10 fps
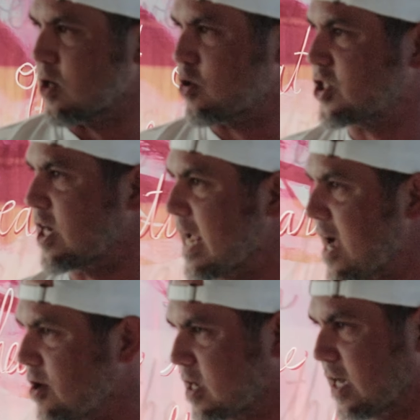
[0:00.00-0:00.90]
Christian
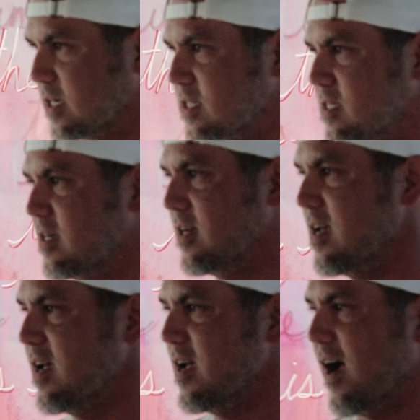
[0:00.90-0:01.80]
anarchist,
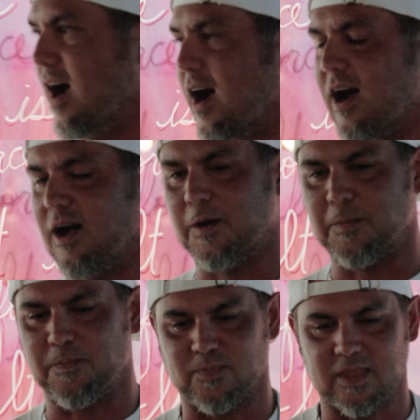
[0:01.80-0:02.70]

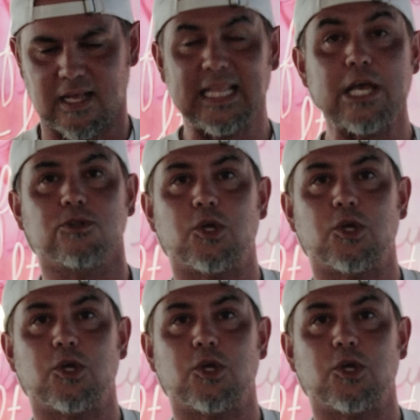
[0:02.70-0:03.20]
Leo